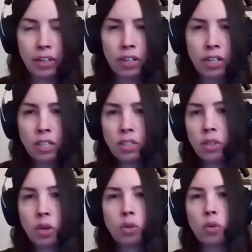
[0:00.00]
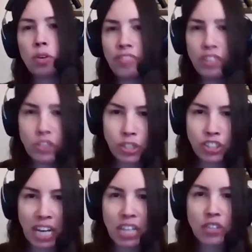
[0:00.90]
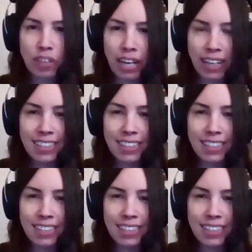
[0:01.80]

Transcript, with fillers: and instead of going through like their